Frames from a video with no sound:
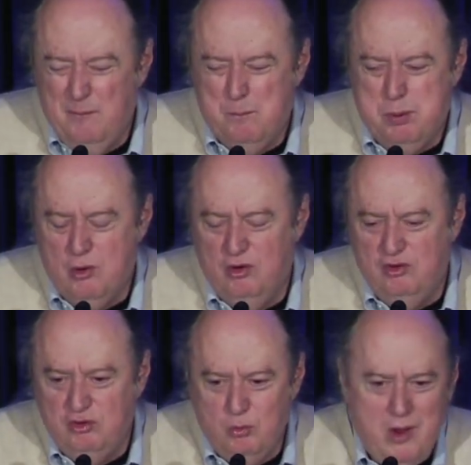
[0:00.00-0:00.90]

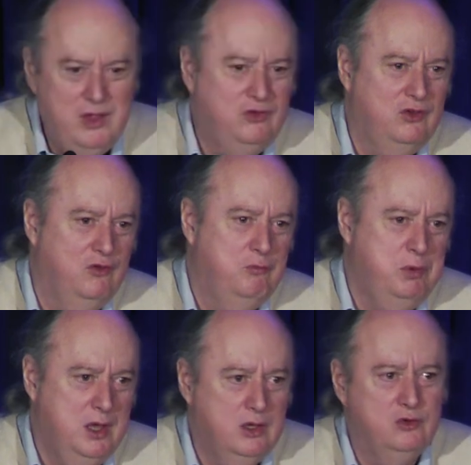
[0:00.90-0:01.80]
persuasive
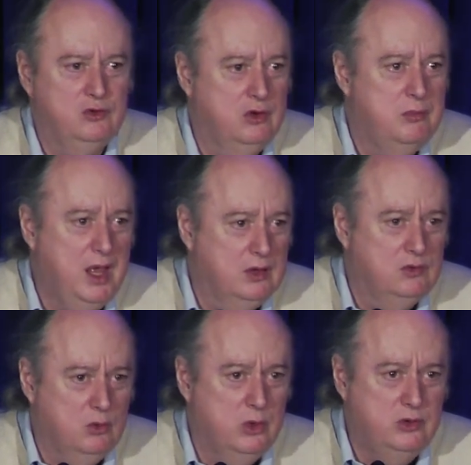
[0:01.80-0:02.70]
pitch to make
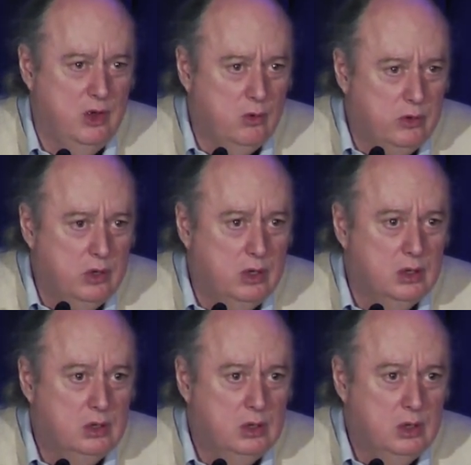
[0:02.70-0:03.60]
to a donor.
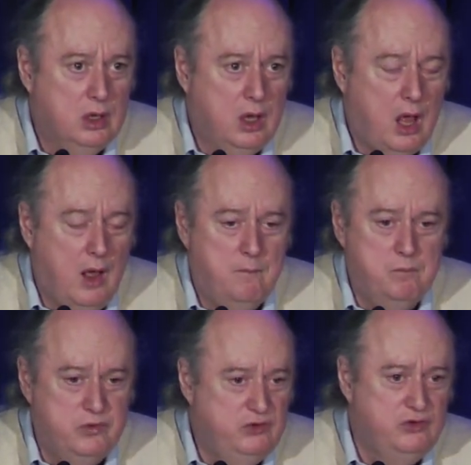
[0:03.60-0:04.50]

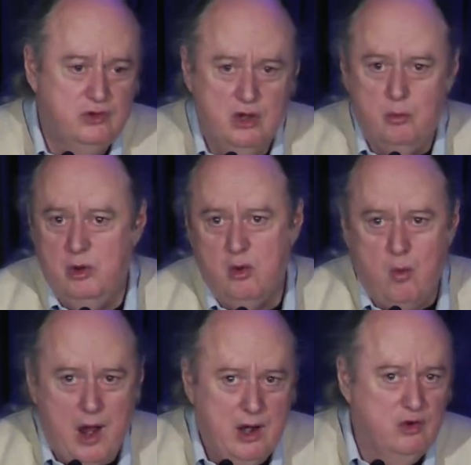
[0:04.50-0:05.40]
Um, this is going to
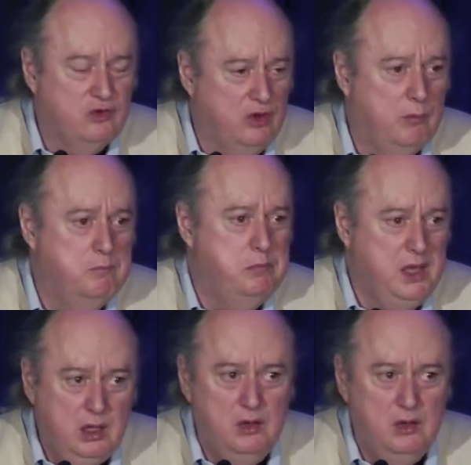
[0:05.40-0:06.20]
require some big